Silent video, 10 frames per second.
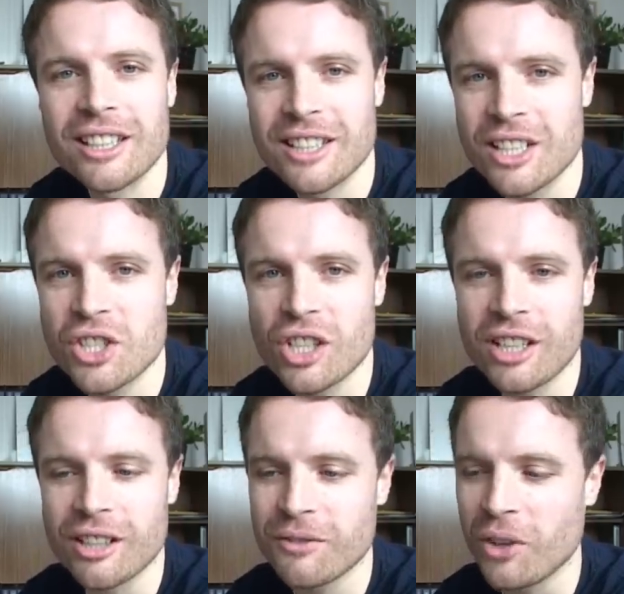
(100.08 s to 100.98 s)

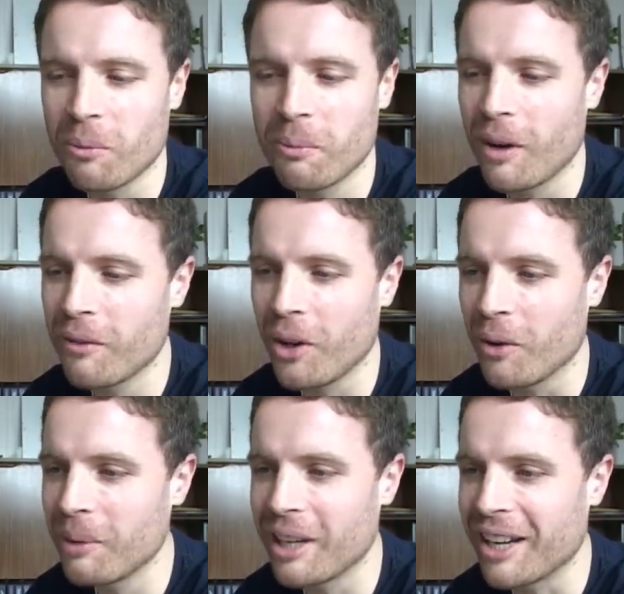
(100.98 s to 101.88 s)
essentially, I've
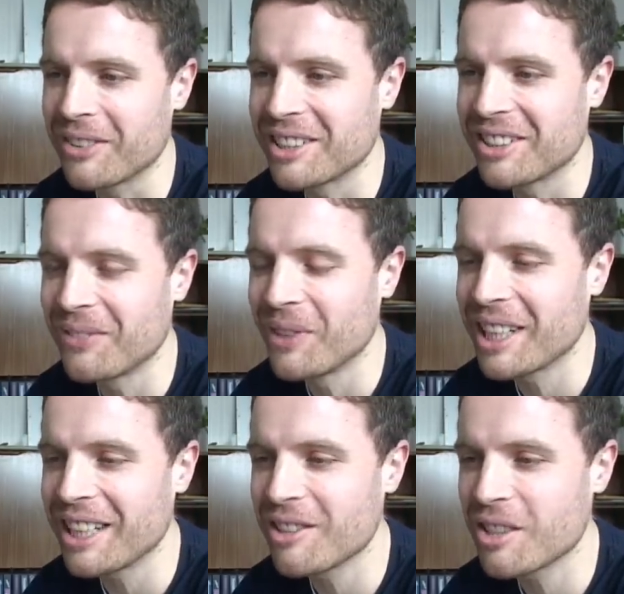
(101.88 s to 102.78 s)
not been able to
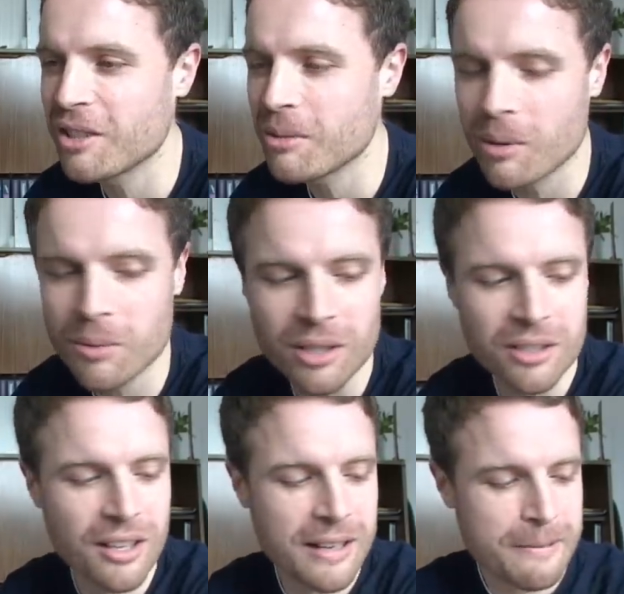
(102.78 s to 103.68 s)
keep true to my
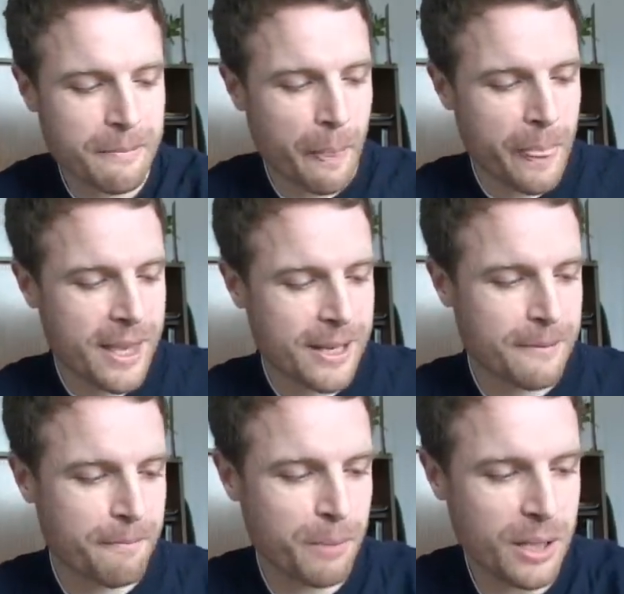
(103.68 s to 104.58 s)
word.
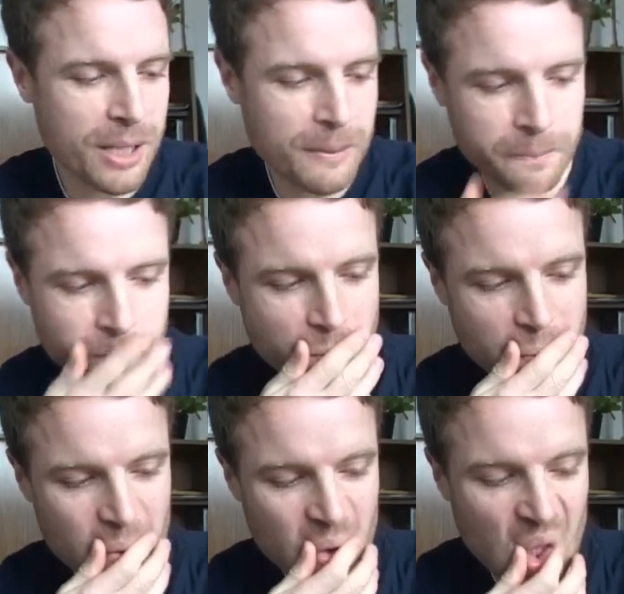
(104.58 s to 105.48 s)
But
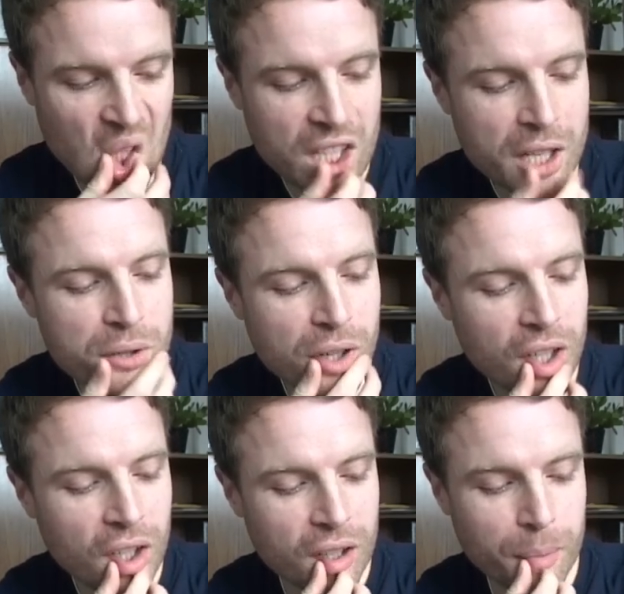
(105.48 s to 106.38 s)

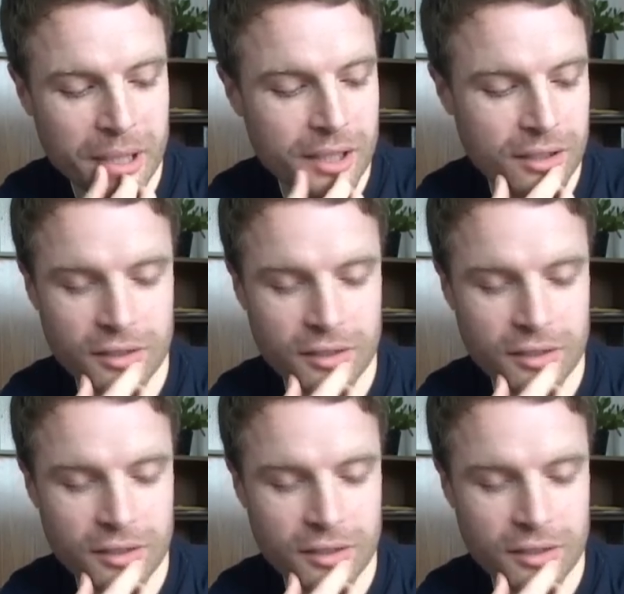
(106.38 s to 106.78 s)
although a lot of them